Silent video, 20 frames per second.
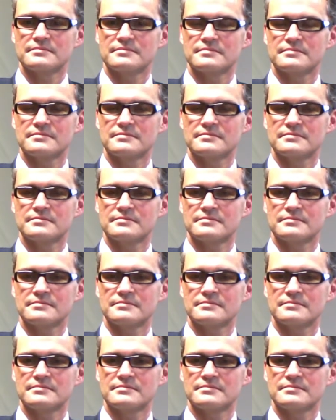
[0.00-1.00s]

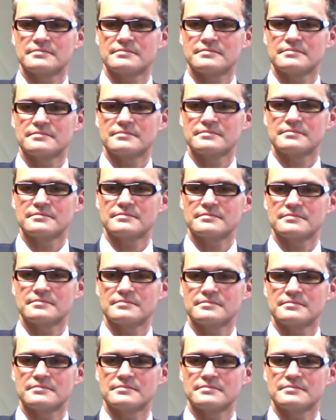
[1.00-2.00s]

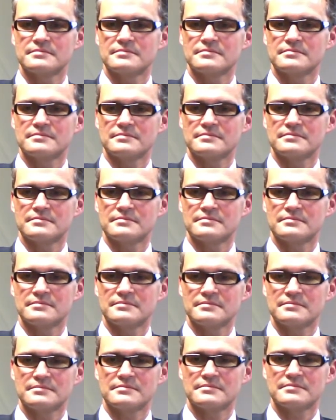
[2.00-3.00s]

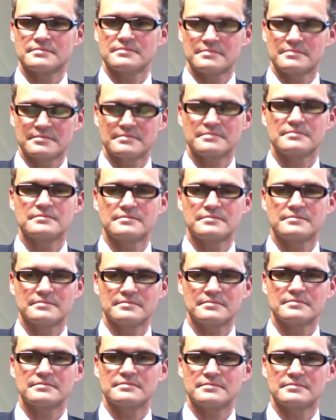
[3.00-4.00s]

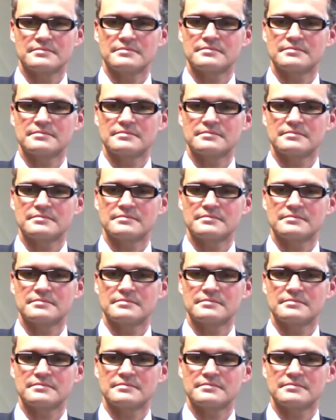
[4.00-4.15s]
(silent)